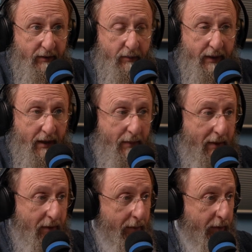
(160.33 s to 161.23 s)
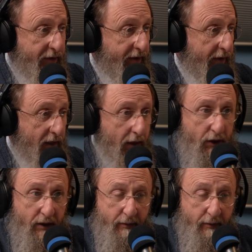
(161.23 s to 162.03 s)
or maybe the most lush,